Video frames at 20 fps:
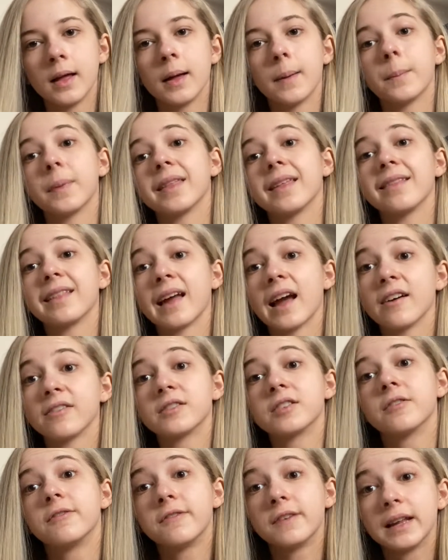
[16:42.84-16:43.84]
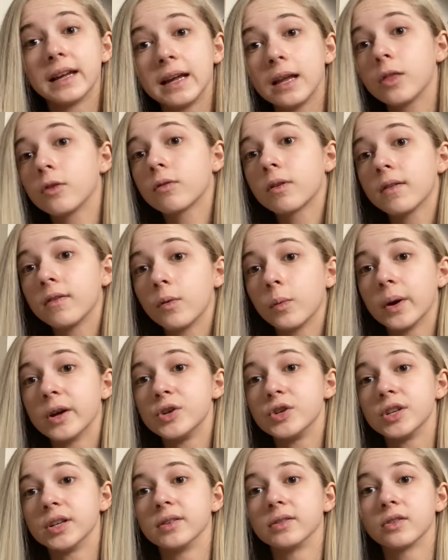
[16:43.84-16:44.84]
but then they have to flee the river
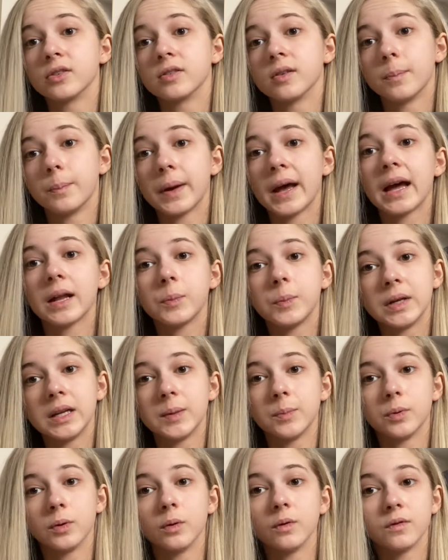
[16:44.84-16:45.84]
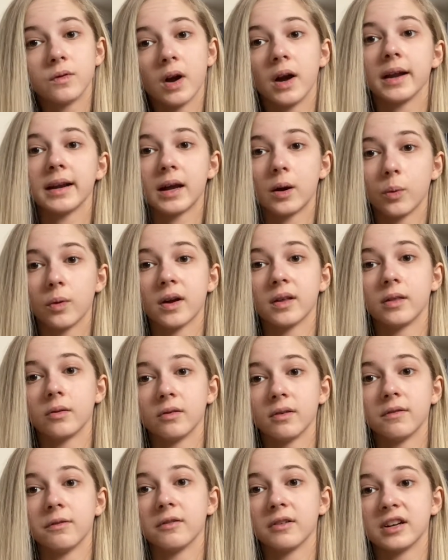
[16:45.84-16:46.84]
witches because the bad people find out where the
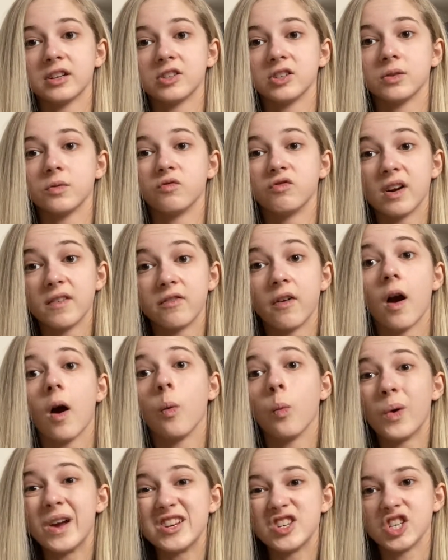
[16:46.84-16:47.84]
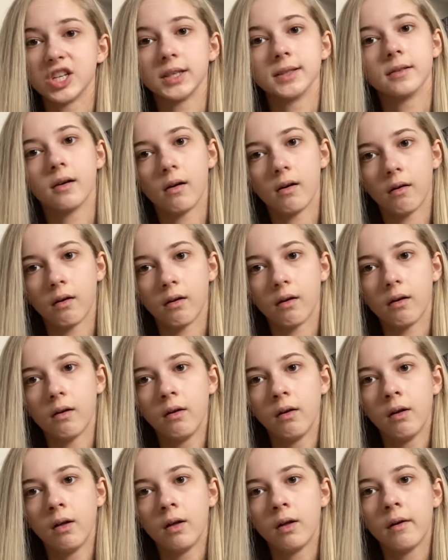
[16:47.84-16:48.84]
river witches are,
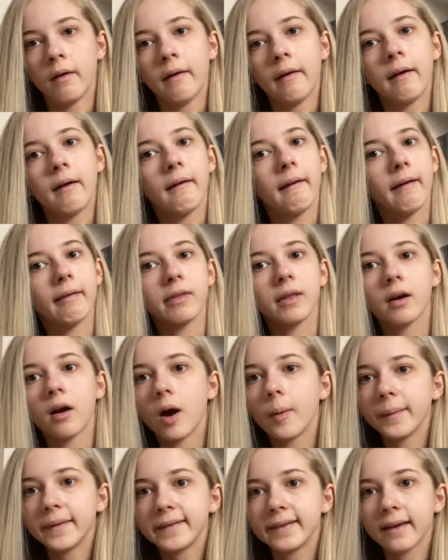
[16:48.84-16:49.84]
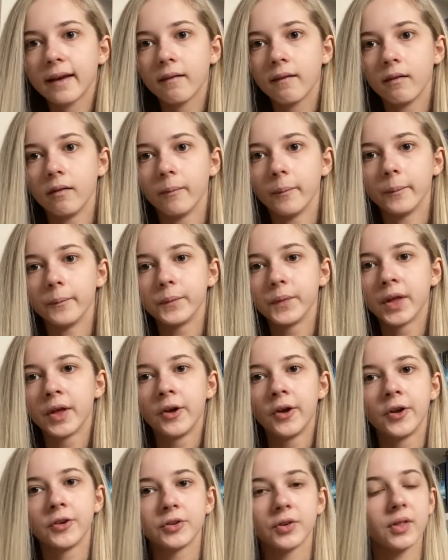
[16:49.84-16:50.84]
and they're coming to get them.
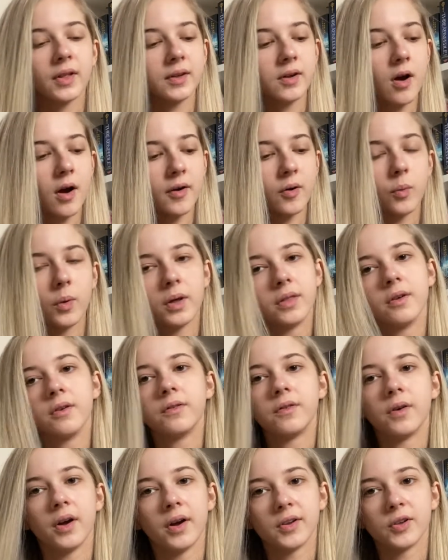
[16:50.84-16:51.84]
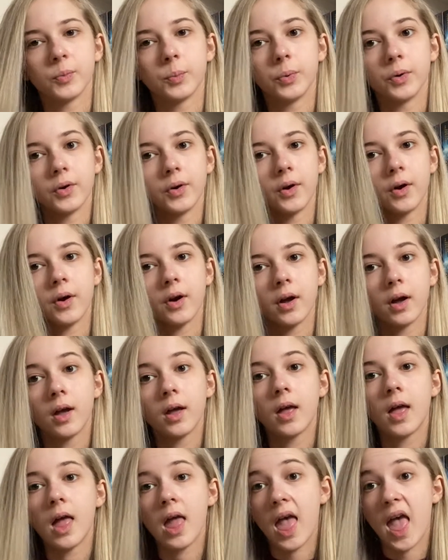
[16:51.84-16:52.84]
So that's kind of where the first book
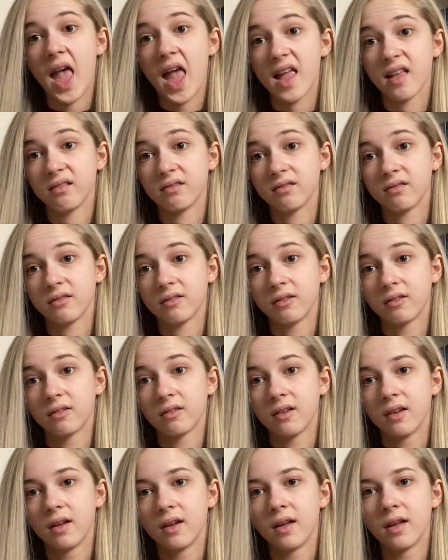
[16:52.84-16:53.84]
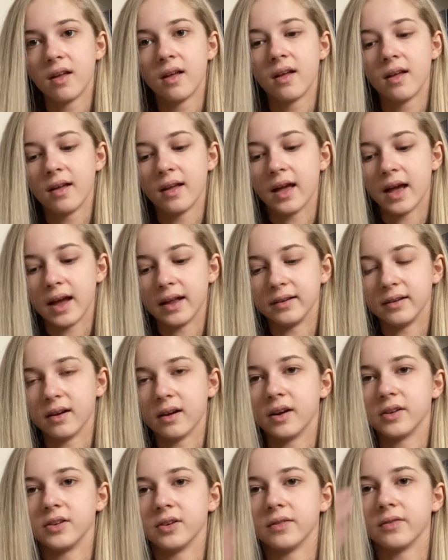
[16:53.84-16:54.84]
ends. And yeah,
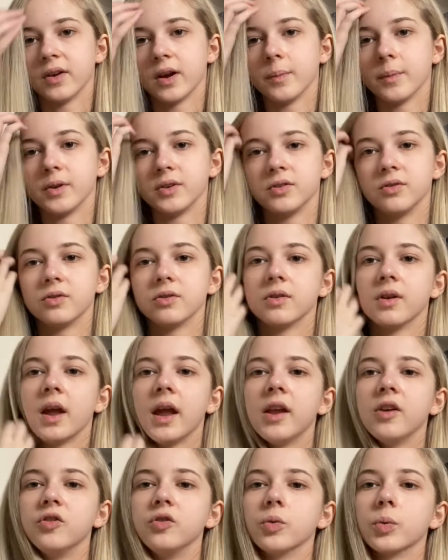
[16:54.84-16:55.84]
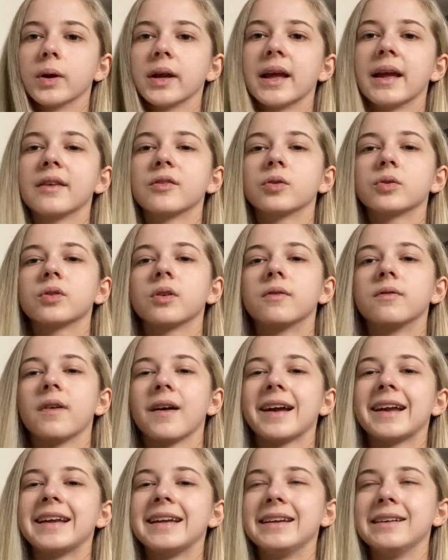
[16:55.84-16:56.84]
I do very much enjoy it. It's also a
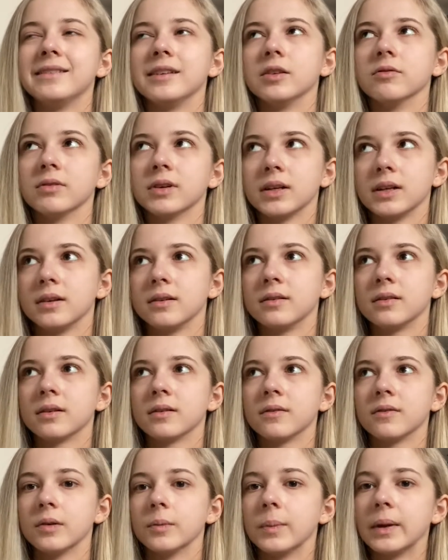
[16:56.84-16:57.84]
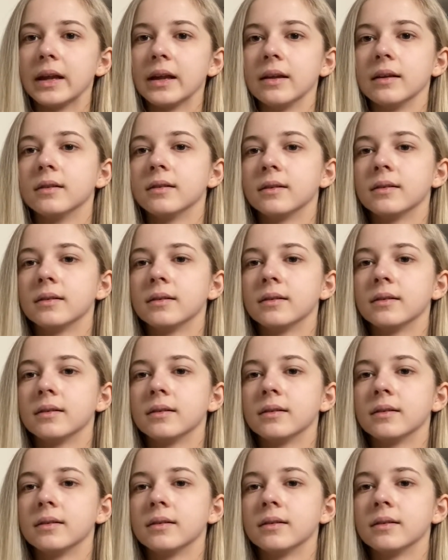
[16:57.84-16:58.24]
very easy read for me